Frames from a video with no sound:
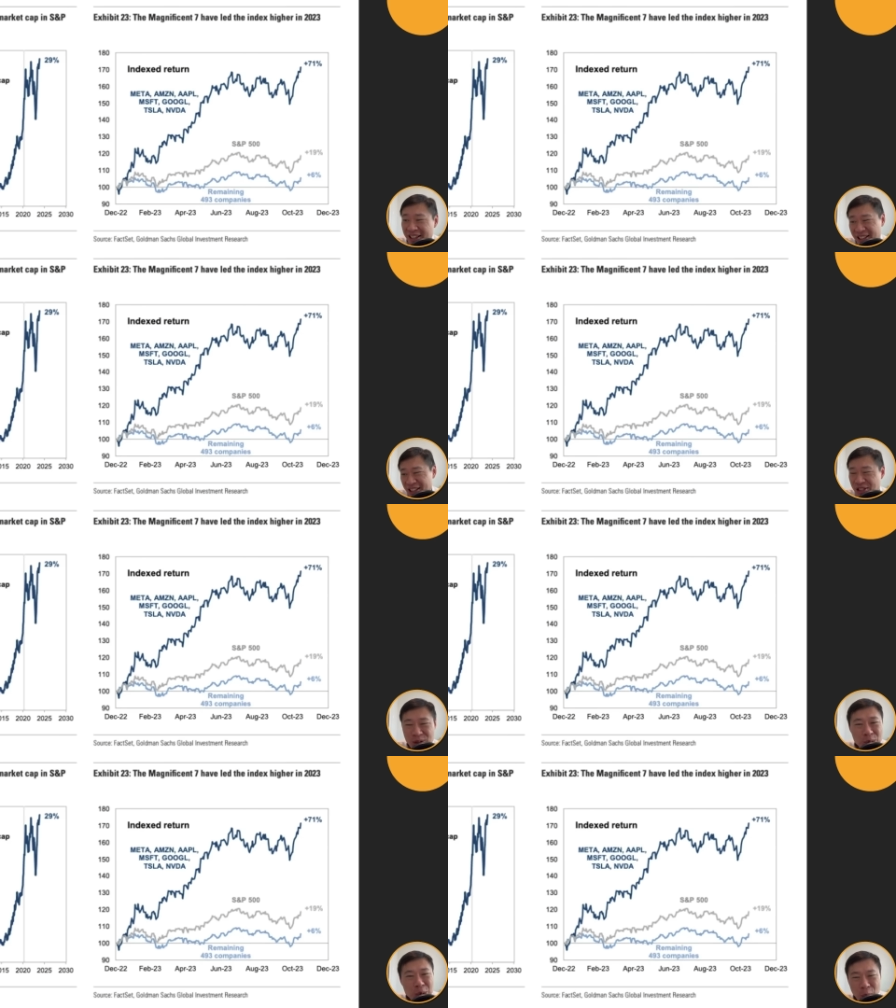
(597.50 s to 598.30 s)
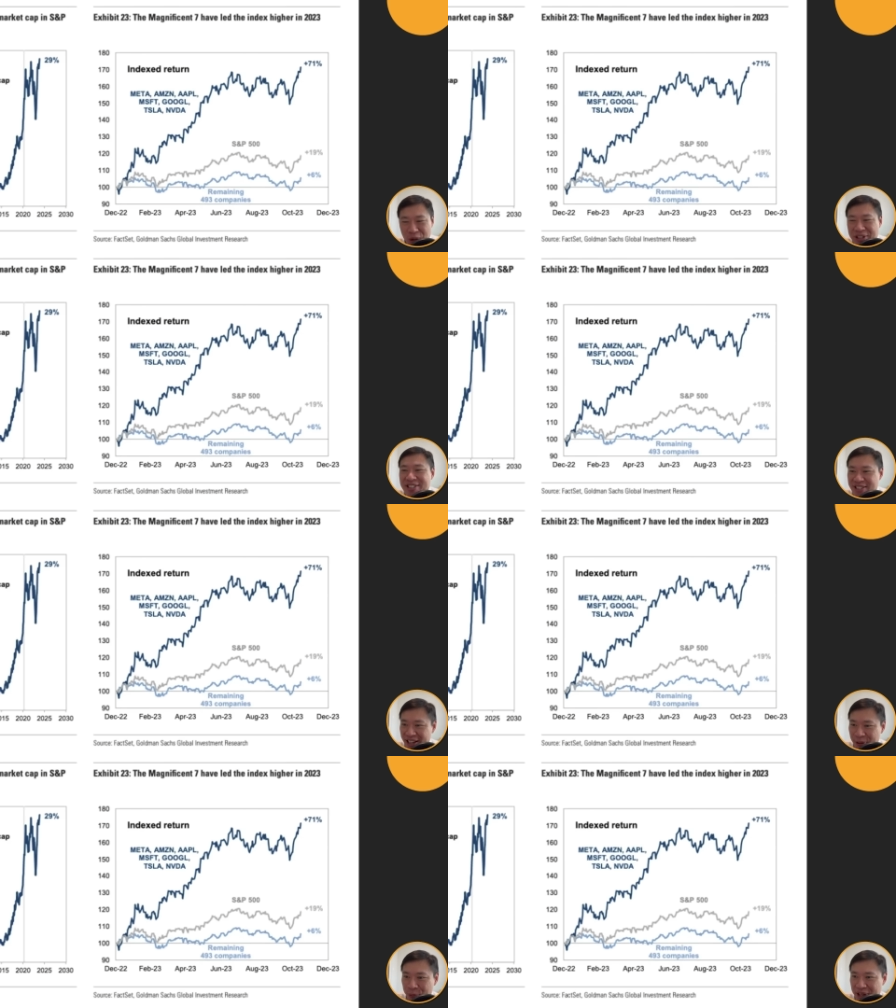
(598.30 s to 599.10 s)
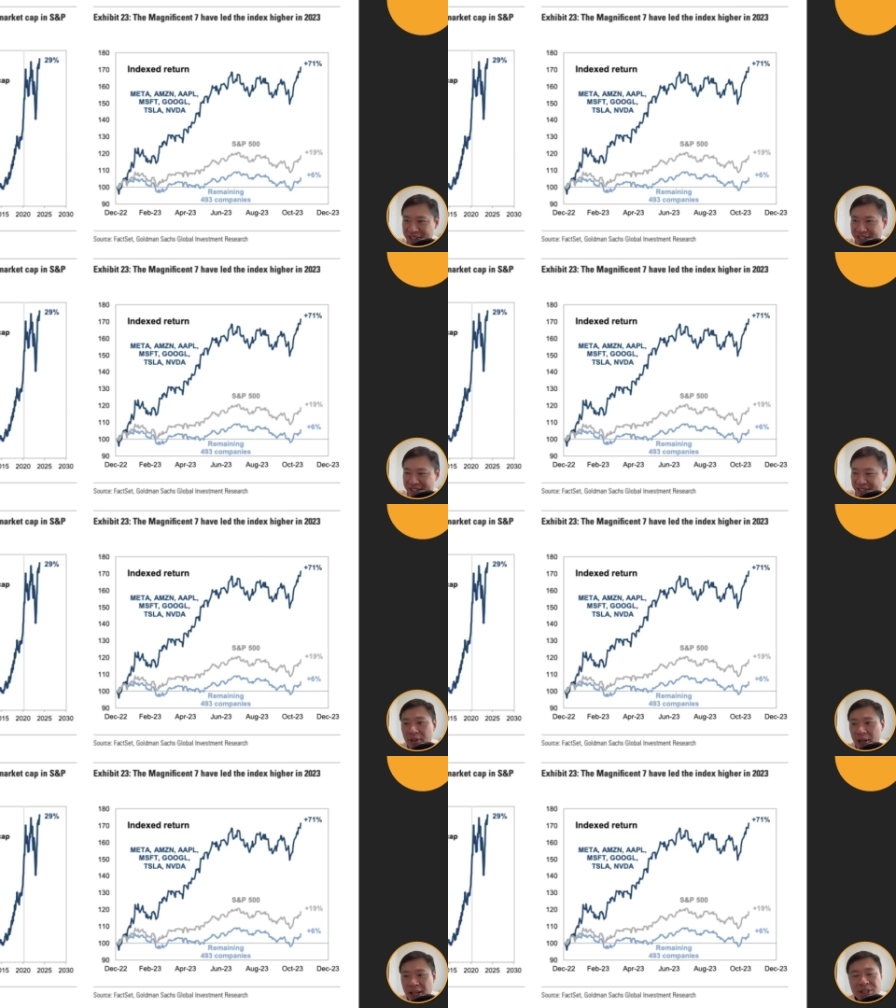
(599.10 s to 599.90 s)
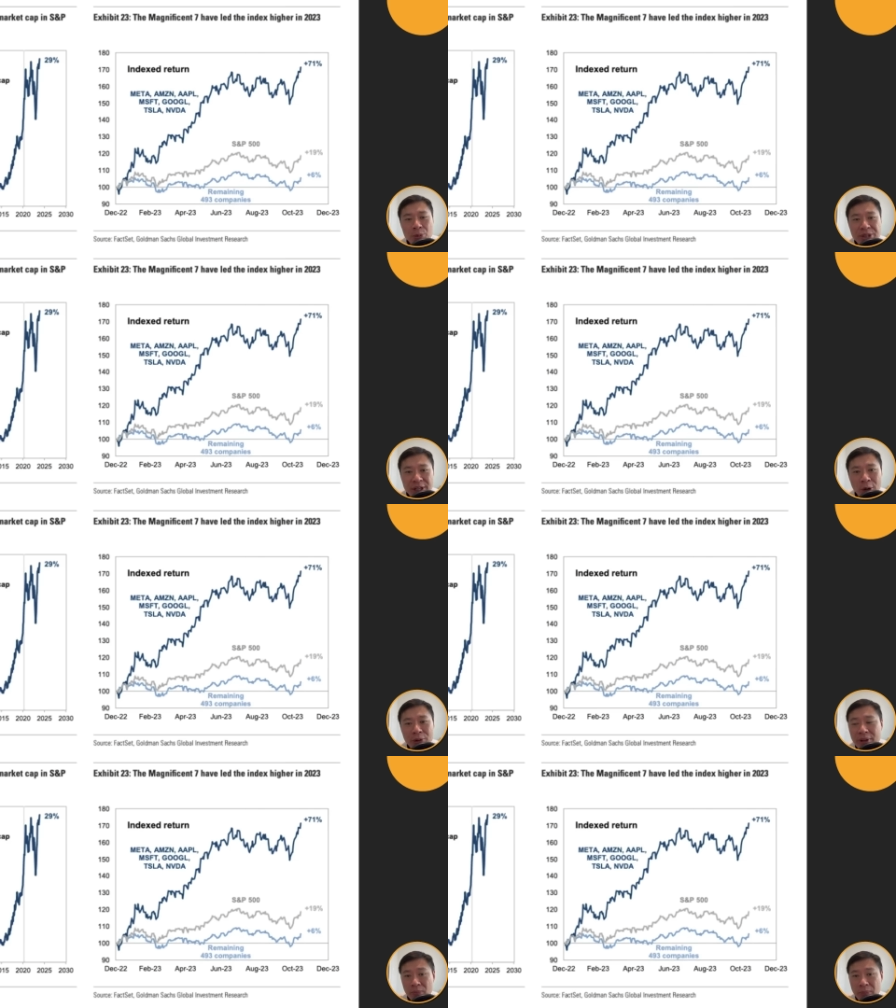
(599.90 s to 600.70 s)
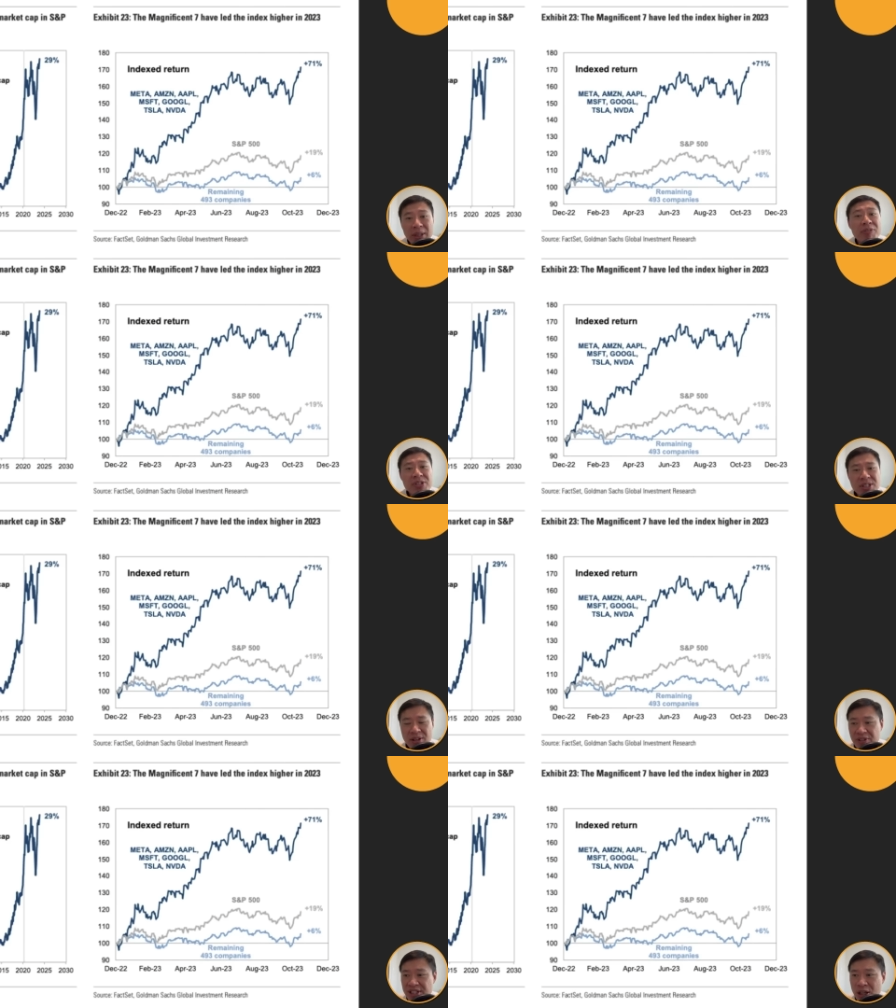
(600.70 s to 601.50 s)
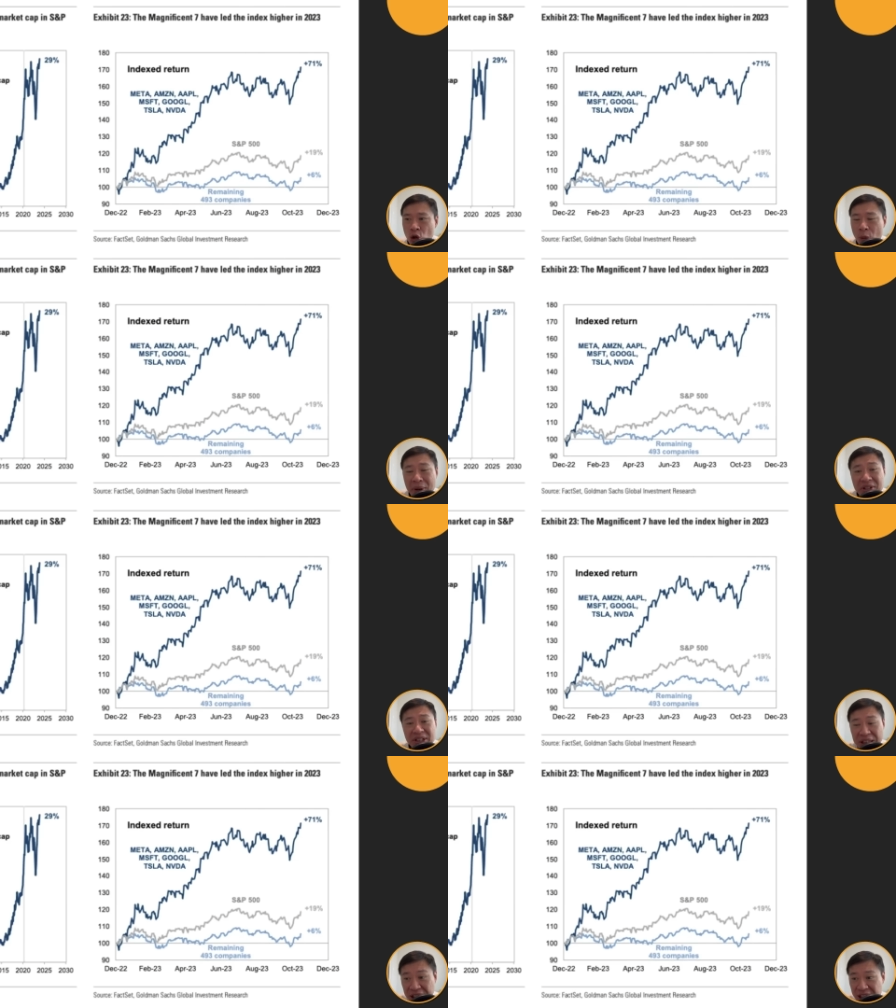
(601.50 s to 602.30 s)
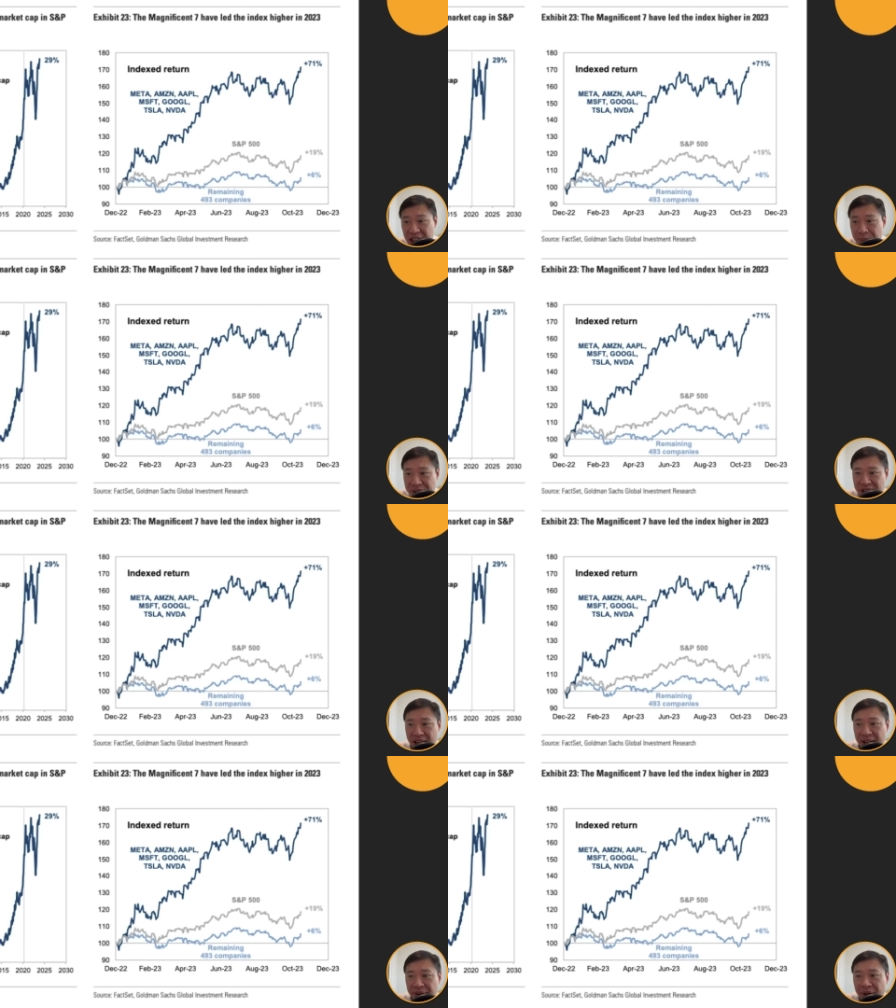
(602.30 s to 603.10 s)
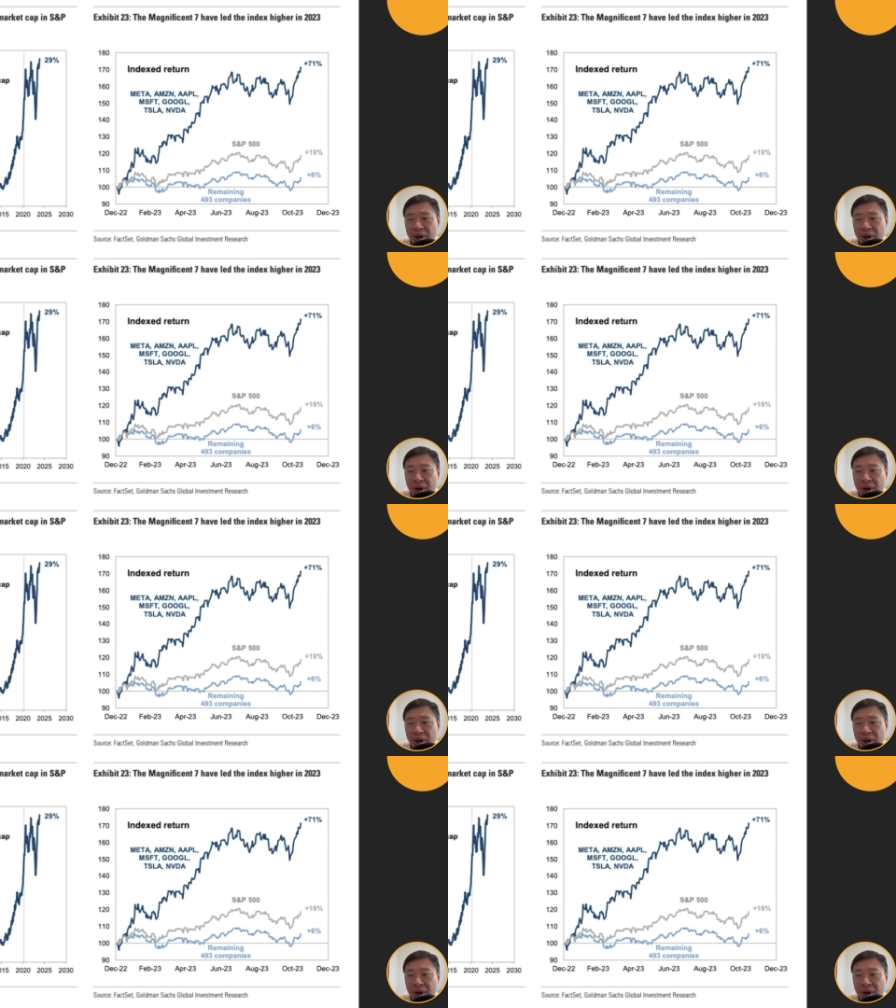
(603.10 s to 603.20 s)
is still going sideways. As a result, Magnificent 7 is now commanding 30%